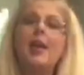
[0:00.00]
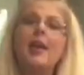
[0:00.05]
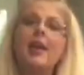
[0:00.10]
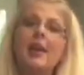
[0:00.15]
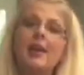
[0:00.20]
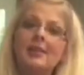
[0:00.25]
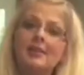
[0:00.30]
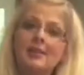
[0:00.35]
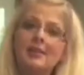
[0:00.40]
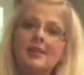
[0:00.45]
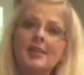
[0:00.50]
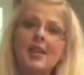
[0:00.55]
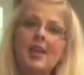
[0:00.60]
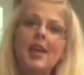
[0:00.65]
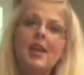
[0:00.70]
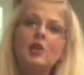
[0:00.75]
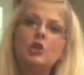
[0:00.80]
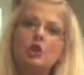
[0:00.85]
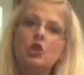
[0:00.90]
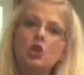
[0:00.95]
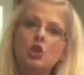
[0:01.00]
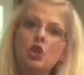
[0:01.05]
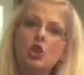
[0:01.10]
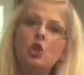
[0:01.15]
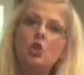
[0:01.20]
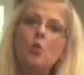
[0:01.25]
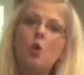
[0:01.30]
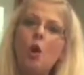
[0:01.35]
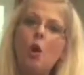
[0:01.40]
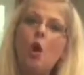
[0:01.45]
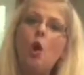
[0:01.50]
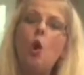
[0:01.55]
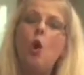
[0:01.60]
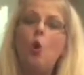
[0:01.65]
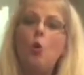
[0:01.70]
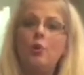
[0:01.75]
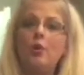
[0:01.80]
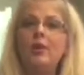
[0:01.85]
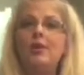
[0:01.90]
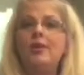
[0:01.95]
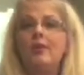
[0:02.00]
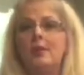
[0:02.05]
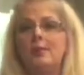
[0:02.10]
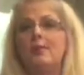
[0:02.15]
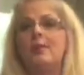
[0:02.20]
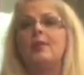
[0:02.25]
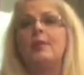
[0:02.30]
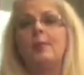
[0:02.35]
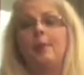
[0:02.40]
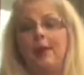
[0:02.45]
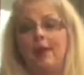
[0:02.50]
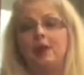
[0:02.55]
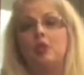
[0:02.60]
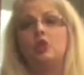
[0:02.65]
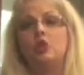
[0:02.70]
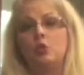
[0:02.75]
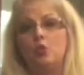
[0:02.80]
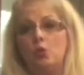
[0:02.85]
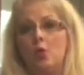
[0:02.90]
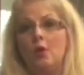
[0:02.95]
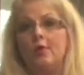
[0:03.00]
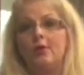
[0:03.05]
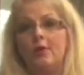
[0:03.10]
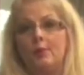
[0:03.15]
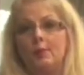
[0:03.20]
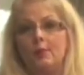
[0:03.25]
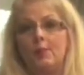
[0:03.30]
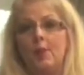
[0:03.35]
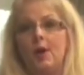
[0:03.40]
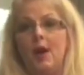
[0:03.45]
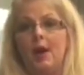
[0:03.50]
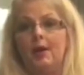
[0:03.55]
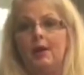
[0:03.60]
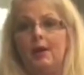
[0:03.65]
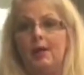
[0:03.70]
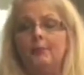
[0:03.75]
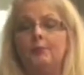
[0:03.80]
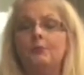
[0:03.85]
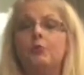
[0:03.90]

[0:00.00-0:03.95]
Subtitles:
Instead, you are holding them in the place you want them to potty.